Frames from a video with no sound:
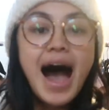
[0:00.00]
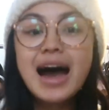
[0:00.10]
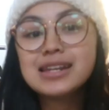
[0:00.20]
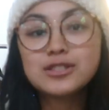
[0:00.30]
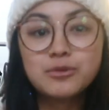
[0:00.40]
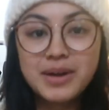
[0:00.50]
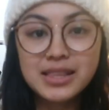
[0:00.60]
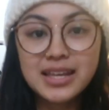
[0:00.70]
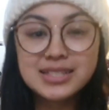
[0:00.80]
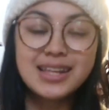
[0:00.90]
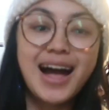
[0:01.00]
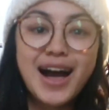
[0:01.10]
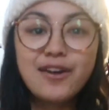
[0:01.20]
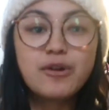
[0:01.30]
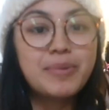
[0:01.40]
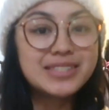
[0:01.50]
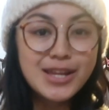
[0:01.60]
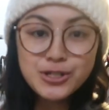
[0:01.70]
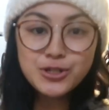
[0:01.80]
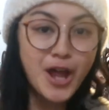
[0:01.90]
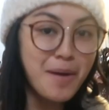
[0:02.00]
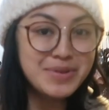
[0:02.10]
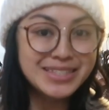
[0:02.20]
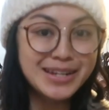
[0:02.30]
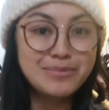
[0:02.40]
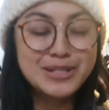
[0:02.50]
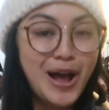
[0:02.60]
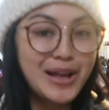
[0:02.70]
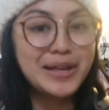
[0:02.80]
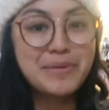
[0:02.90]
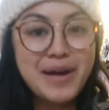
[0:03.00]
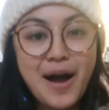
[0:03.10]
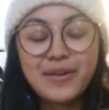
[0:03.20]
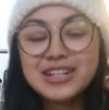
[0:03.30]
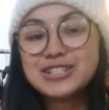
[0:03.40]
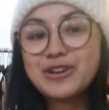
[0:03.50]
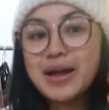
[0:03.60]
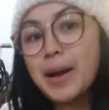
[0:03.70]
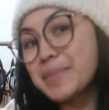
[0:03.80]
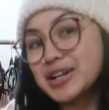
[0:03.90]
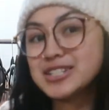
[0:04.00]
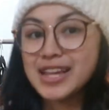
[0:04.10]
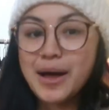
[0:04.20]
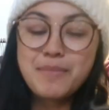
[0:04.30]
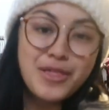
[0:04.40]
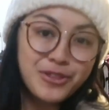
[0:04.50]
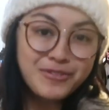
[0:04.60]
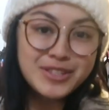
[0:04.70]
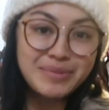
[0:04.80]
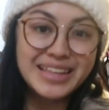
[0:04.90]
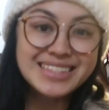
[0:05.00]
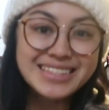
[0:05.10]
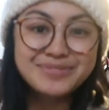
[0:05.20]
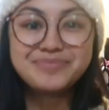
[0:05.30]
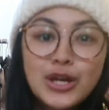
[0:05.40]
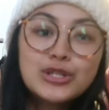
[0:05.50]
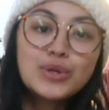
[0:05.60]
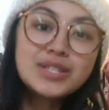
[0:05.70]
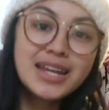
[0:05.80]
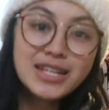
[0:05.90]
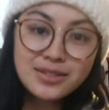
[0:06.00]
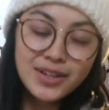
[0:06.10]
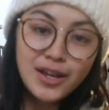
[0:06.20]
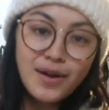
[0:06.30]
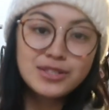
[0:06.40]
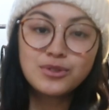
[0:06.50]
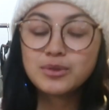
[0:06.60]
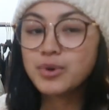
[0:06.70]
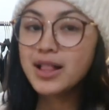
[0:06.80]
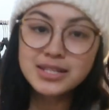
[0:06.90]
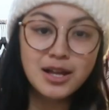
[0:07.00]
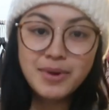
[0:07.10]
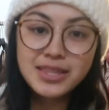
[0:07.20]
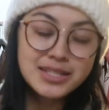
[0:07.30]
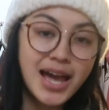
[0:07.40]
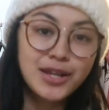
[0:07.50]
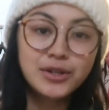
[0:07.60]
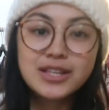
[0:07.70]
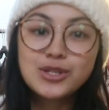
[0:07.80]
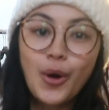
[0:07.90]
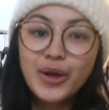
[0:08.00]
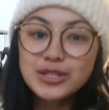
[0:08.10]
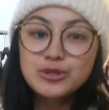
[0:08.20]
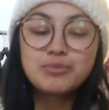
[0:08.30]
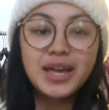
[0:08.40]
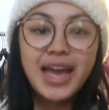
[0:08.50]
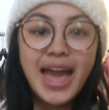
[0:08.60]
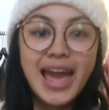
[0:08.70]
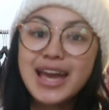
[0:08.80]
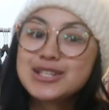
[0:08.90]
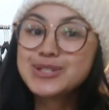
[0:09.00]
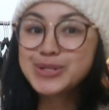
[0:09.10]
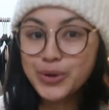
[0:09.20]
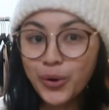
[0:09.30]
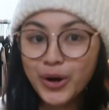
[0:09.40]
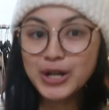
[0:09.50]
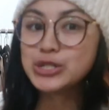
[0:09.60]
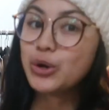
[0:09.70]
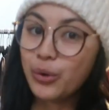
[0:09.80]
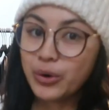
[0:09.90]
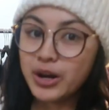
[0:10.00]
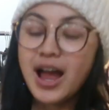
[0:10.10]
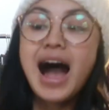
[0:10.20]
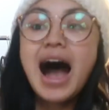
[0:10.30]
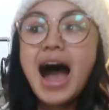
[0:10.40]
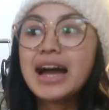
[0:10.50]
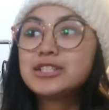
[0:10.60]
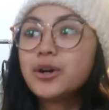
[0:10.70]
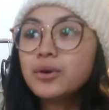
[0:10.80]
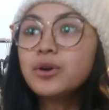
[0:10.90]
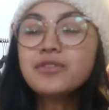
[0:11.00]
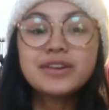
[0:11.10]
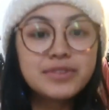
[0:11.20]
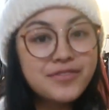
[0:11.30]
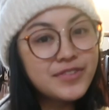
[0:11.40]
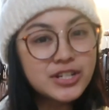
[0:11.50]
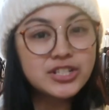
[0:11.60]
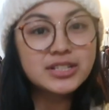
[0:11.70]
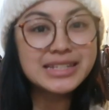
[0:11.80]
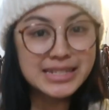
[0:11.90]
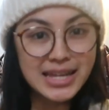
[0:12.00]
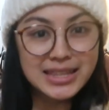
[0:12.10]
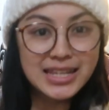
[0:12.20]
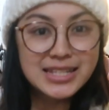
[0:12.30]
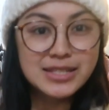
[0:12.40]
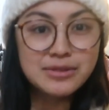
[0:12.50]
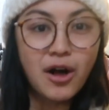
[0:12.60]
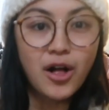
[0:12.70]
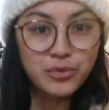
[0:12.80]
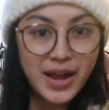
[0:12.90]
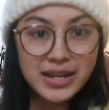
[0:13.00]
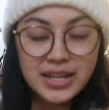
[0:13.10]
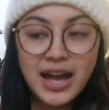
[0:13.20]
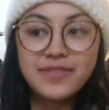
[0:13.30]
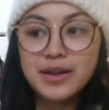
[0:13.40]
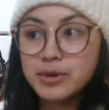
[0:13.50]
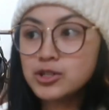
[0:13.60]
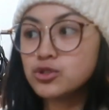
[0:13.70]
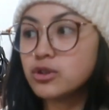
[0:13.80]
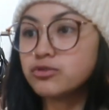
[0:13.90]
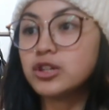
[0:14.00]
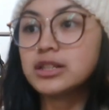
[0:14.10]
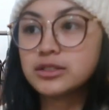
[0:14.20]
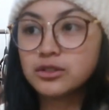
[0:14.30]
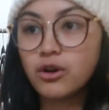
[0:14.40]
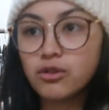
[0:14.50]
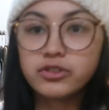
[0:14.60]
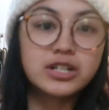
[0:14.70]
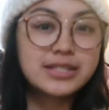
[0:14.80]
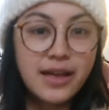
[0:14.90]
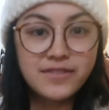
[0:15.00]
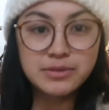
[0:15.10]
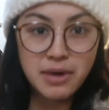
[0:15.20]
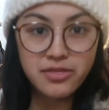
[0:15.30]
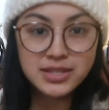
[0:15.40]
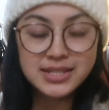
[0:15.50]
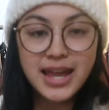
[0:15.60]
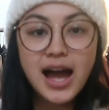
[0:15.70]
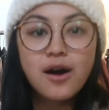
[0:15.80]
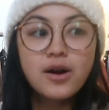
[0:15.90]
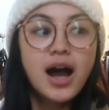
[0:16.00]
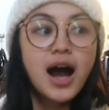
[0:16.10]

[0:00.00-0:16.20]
add it to my list of potential topics that I'll be talking about during Per Diem Thriftsmas. So today's video, as you can probably tell by the title, is going to be a store tour. I don't know if I've officially done this already. I've had my store for a little over seven months now,